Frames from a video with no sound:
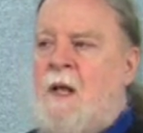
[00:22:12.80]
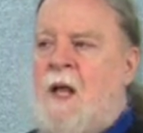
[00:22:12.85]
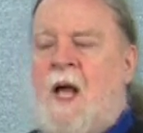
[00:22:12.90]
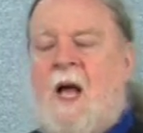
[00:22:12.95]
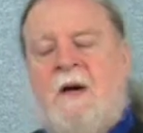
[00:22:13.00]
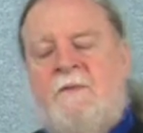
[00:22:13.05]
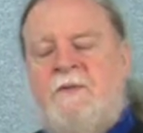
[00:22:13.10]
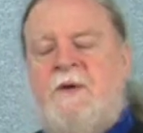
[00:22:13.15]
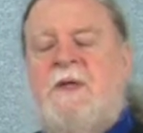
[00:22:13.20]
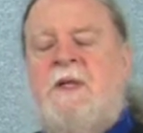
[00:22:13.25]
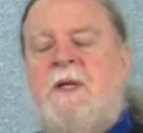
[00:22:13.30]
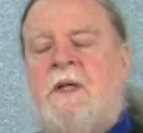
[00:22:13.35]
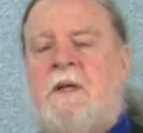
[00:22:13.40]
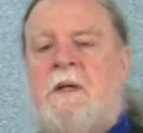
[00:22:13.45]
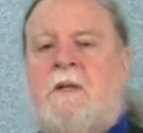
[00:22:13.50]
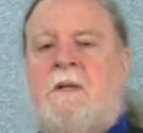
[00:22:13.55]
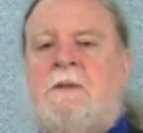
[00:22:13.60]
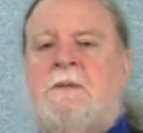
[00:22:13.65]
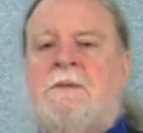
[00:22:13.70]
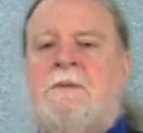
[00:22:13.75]
Every
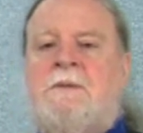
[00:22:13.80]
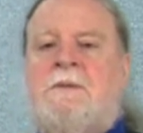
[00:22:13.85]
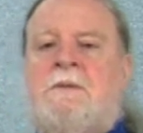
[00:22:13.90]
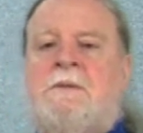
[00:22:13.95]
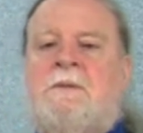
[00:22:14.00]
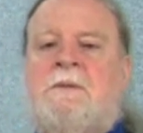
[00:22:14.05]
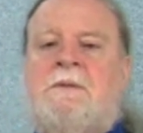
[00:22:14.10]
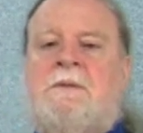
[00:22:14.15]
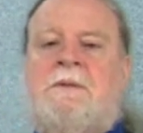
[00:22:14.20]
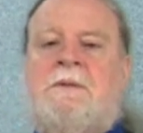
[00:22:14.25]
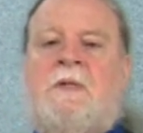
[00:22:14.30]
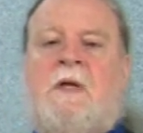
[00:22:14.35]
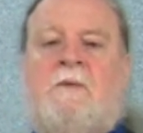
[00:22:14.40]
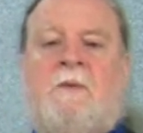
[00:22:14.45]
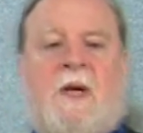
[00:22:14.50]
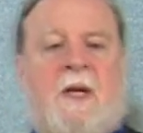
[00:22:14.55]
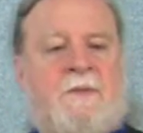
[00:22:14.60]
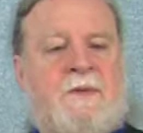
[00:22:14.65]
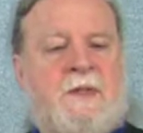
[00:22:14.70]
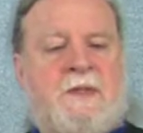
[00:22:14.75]
year,
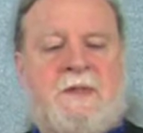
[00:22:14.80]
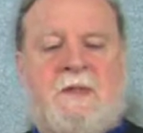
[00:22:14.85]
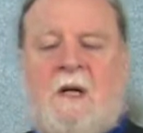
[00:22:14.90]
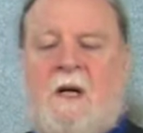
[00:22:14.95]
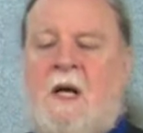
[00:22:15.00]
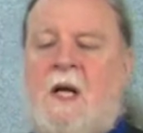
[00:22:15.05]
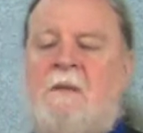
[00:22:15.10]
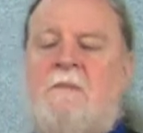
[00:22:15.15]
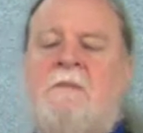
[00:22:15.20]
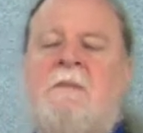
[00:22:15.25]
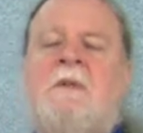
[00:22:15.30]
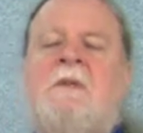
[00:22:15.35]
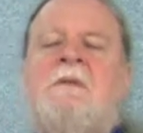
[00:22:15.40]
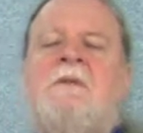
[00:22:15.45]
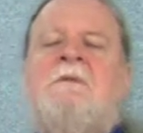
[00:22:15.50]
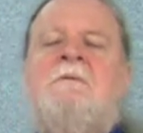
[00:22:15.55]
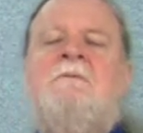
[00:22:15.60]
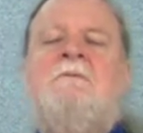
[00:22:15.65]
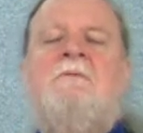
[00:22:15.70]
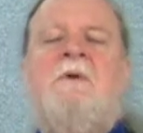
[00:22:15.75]
around this time,
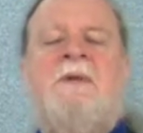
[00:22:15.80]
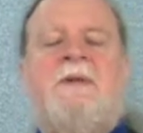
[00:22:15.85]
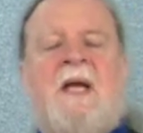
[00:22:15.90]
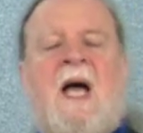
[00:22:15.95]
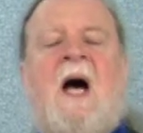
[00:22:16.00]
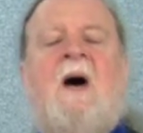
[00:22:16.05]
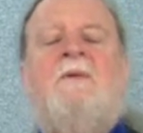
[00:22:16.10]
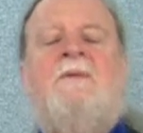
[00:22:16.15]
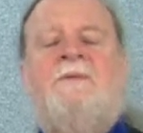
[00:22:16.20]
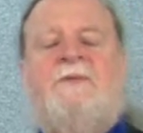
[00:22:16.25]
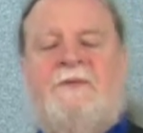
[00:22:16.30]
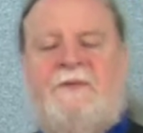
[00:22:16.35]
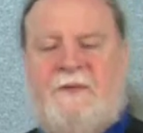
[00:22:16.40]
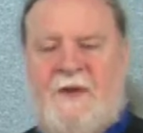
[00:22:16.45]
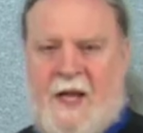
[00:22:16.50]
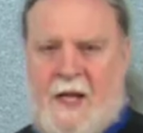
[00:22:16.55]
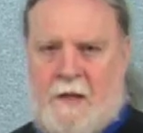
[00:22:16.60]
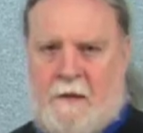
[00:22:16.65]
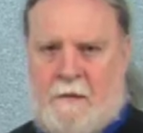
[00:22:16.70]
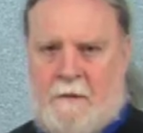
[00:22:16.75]
without
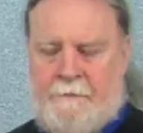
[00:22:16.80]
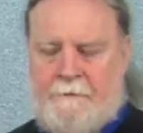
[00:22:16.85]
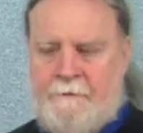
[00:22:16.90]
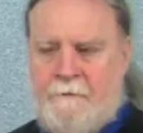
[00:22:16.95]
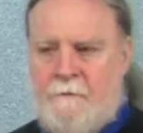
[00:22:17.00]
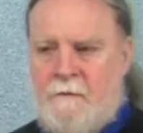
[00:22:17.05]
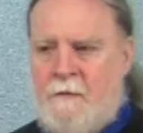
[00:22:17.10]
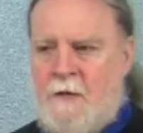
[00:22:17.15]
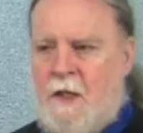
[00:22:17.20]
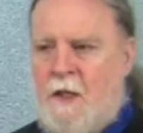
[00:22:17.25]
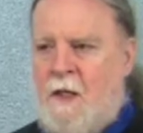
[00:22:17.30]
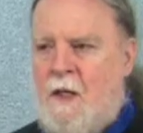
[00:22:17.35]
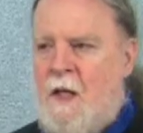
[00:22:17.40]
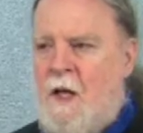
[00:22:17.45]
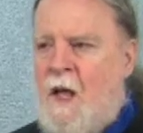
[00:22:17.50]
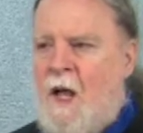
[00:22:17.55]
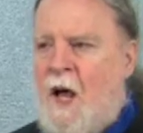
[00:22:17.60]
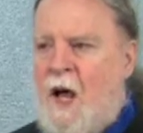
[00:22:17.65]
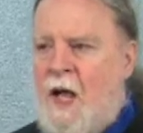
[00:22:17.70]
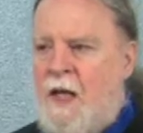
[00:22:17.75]
fail,
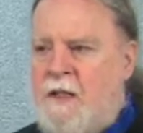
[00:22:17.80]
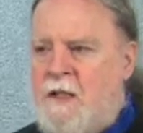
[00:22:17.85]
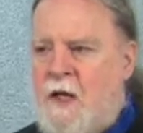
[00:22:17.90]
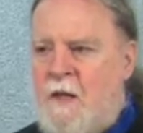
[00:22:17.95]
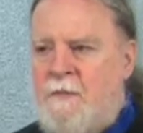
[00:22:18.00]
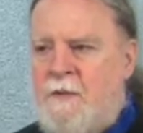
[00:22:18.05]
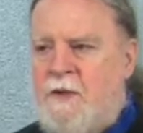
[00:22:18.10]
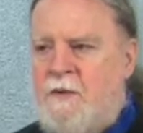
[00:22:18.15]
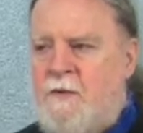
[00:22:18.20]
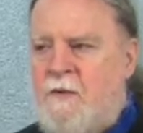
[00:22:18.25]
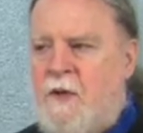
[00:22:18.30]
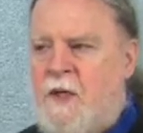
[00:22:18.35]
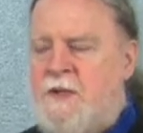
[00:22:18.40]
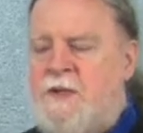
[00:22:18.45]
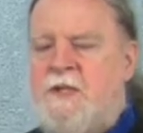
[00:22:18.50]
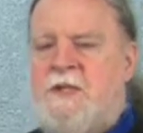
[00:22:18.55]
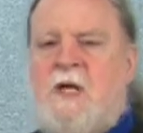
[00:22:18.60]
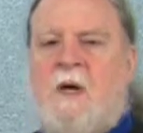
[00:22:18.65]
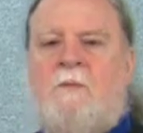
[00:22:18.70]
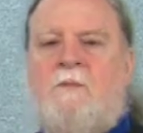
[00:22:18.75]
I come across
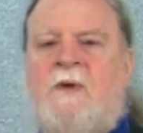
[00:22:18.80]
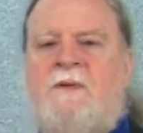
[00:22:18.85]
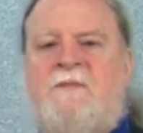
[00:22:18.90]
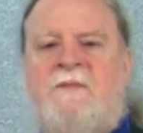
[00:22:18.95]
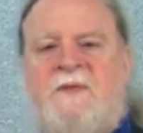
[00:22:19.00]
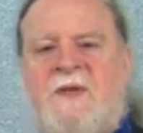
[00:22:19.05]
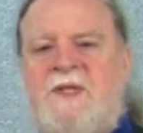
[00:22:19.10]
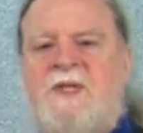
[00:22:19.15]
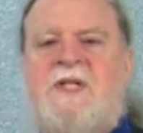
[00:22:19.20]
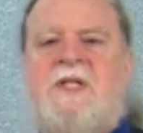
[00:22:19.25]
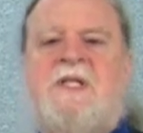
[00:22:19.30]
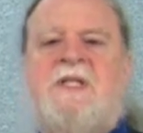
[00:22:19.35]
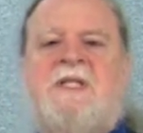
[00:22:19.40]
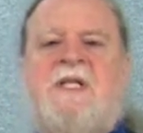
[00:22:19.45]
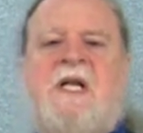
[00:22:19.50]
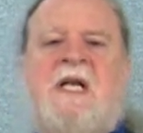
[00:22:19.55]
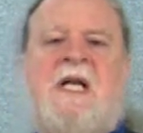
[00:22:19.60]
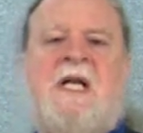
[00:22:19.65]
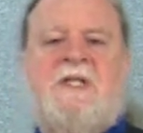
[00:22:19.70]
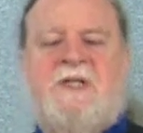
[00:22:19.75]
some revisionist
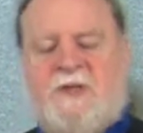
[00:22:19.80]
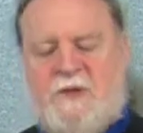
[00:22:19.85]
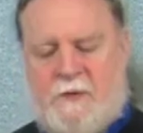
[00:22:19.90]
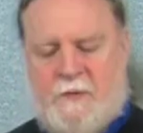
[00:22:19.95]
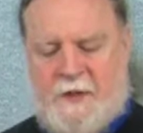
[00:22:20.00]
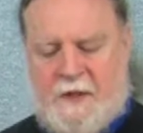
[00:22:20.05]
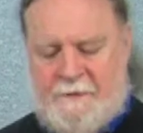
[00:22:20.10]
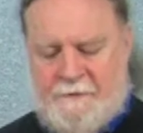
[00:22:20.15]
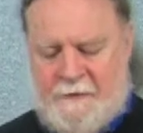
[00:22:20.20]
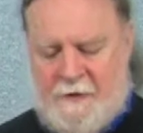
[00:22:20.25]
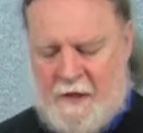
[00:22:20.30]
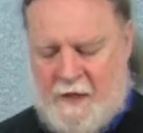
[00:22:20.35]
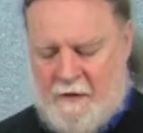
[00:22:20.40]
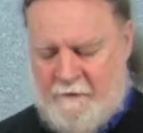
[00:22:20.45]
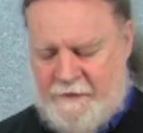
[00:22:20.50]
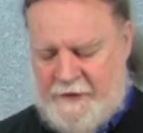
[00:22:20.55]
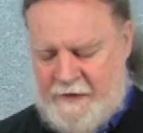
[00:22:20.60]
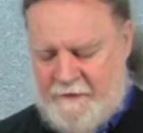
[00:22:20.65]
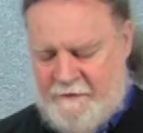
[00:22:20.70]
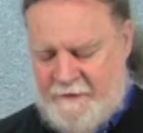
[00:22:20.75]
history
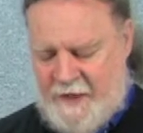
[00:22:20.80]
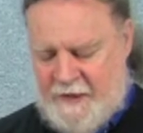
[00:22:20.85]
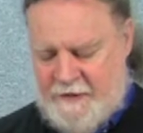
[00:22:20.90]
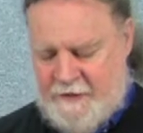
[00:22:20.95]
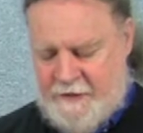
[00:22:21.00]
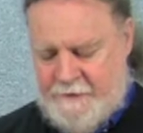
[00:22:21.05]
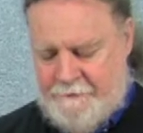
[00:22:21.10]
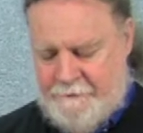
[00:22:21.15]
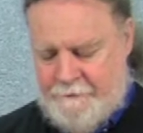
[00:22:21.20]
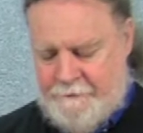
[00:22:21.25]
of the event.